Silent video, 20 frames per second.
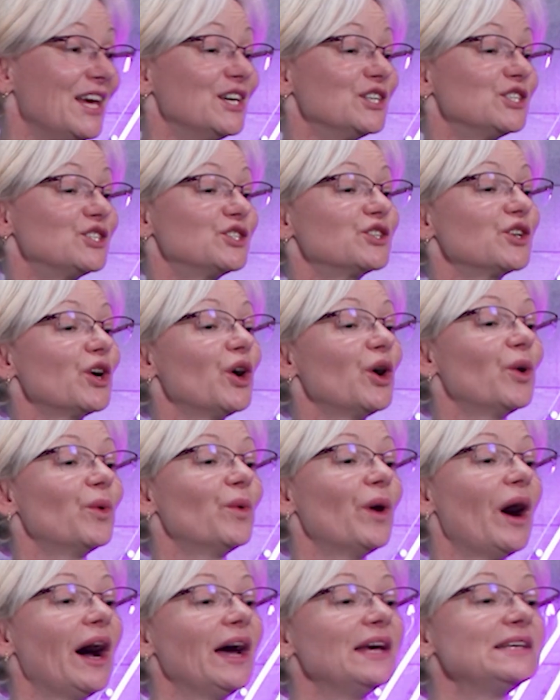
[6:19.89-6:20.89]

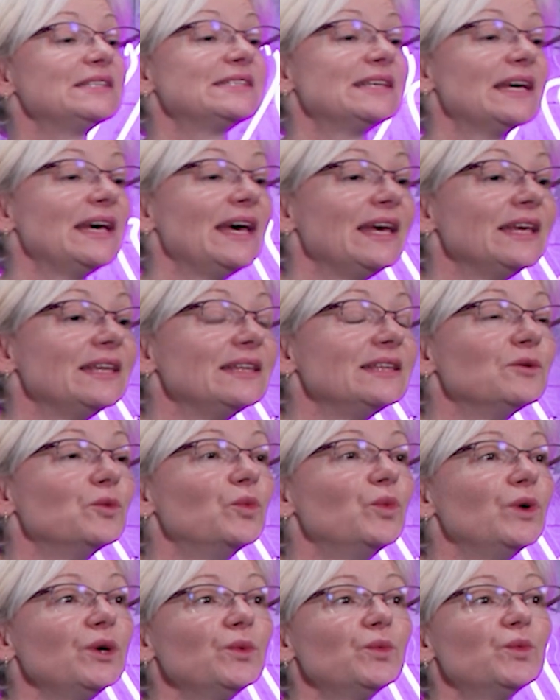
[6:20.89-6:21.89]
So I say
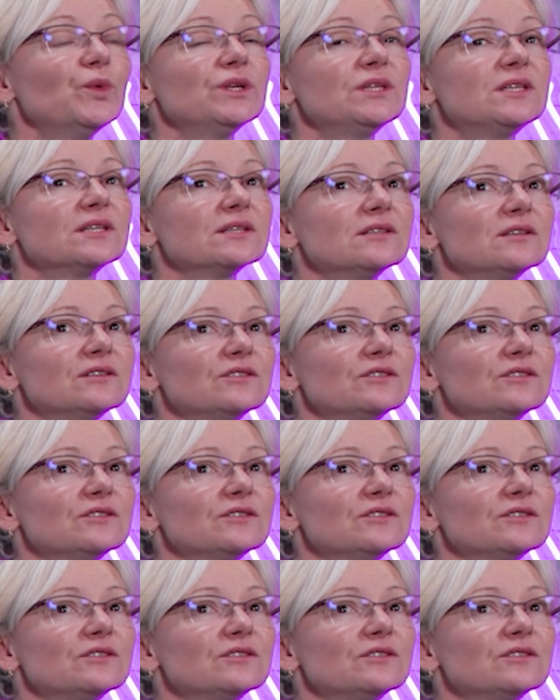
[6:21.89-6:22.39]
we would